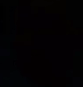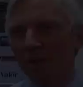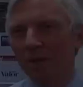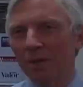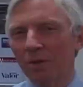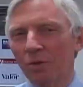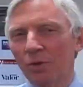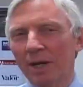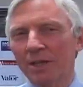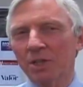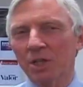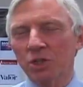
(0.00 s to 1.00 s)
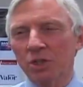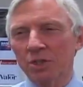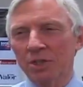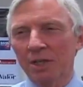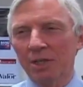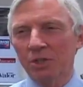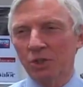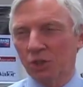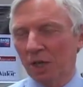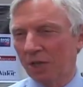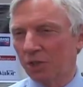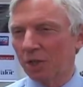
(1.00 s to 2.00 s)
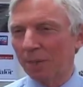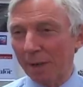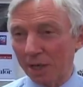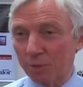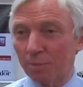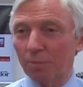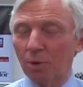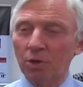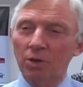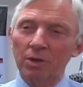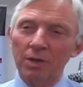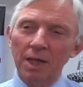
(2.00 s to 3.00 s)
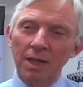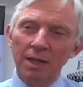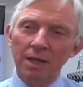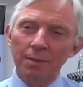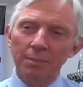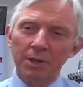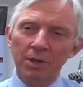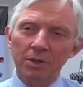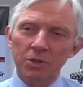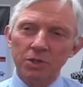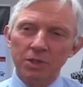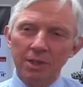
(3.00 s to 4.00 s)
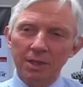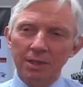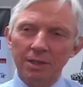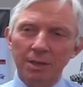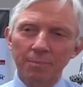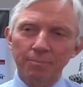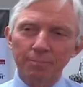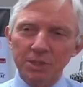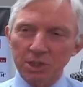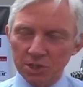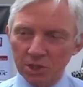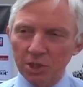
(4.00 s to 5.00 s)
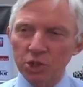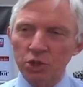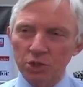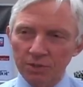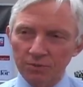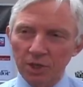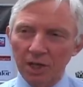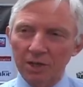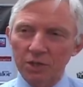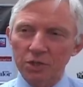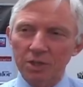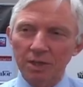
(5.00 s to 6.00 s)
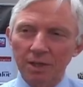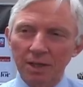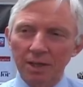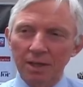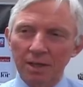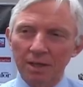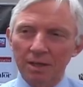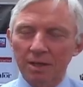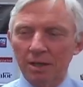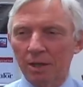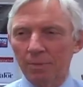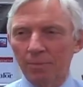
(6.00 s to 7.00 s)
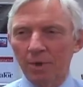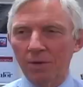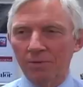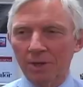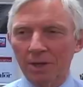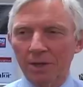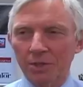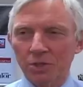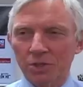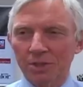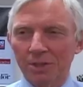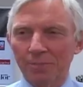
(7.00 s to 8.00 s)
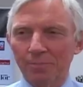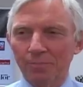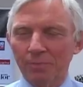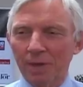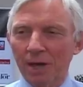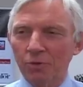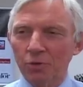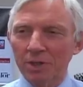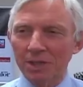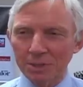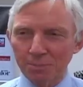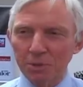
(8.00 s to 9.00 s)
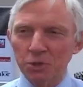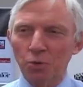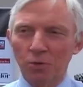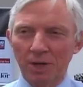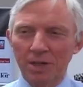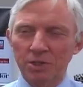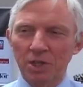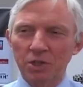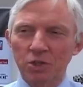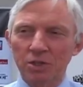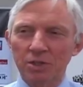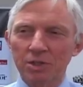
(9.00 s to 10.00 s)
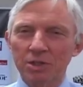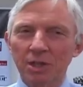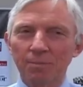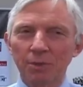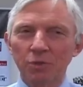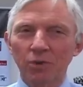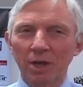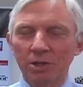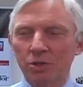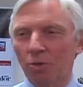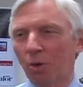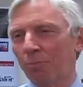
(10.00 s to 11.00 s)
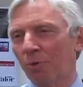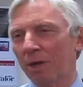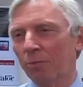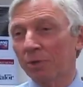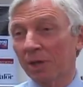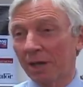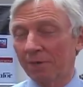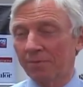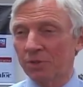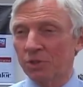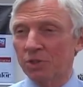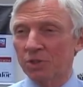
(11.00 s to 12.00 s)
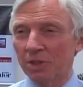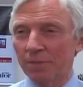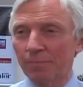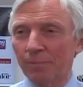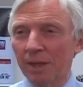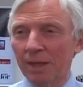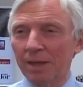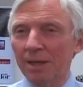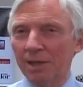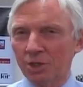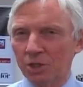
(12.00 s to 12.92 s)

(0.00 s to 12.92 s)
Uh, organizations need to change their management model because the um, business conditions have changed. Um, over the last um, 100 years, most organizations have been trying to operate with high efficiency. And